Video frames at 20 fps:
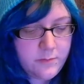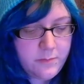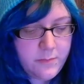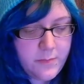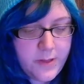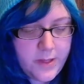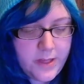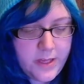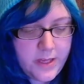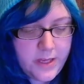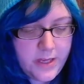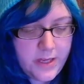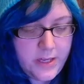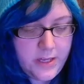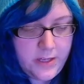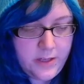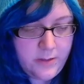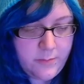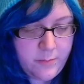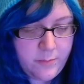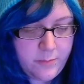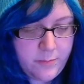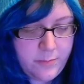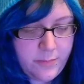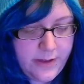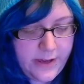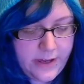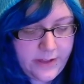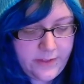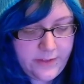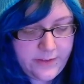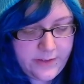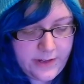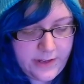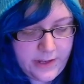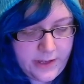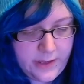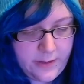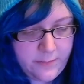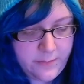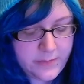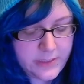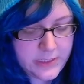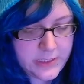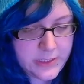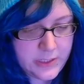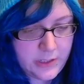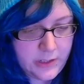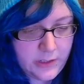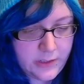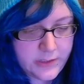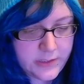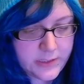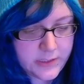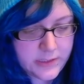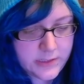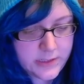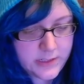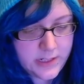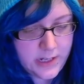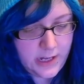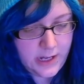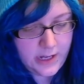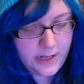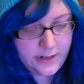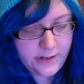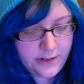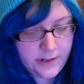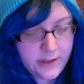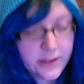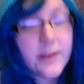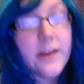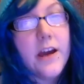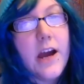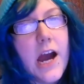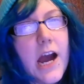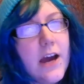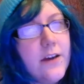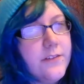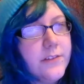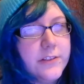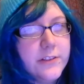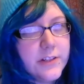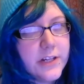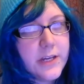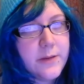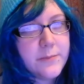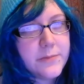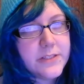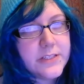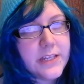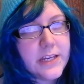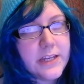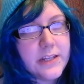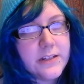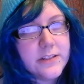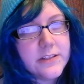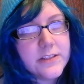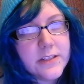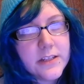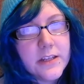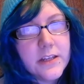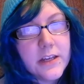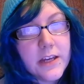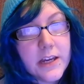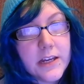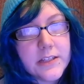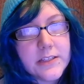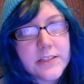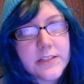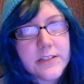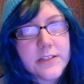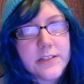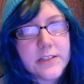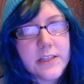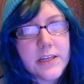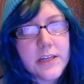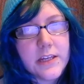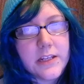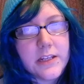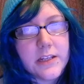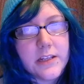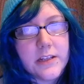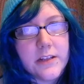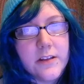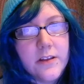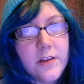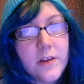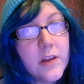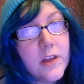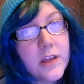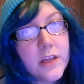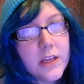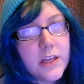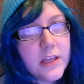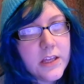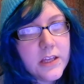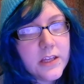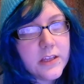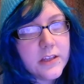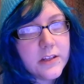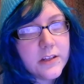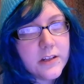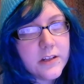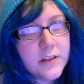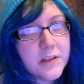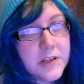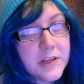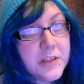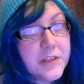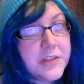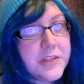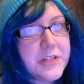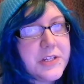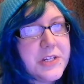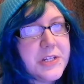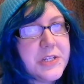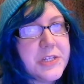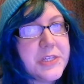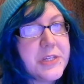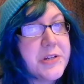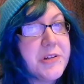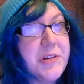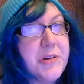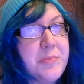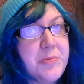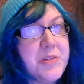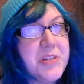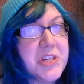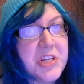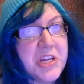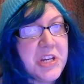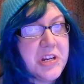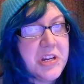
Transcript: my bath time salt does not have a grape scent, as indicated in the description.